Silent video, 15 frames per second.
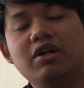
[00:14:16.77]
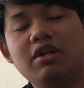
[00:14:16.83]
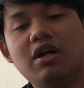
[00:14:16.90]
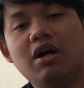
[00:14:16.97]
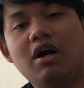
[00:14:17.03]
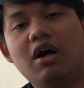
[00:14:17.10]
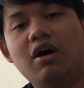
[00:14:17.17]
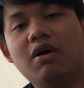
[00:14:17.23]

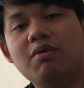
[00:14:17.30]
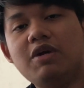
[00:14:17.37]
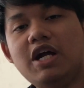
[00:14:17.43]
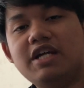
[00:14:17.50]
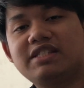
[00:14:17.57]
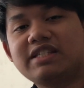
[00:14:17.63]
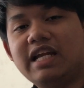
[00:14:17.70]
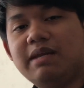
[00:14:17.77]
uh,
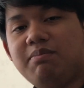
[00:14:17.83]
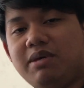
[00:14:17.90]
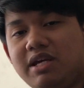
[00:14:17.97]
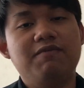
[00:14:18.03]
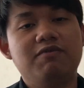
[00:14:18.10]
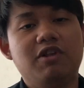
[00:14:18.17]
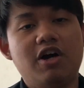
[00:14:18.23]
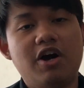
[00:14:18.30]
it's gonna
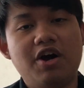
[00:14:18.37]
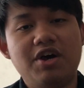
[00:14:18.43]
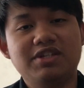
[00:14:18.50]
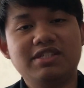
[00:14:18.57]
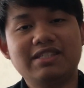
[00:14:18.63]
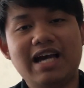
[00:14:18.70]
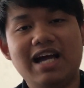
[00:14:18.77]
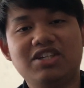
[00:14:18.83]
be
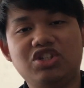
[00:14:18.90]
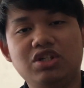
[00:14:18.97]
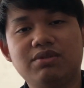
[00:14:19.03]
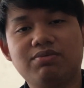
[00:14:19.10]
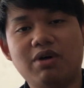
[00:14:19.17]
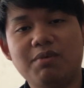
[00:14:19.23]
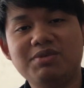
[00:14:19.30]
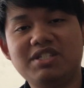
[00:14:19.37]
Lars Atchis
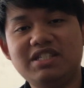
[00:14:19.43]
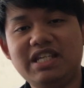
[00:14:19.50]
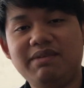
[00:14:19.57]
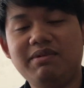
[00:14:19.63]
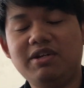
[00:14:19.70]
from Steven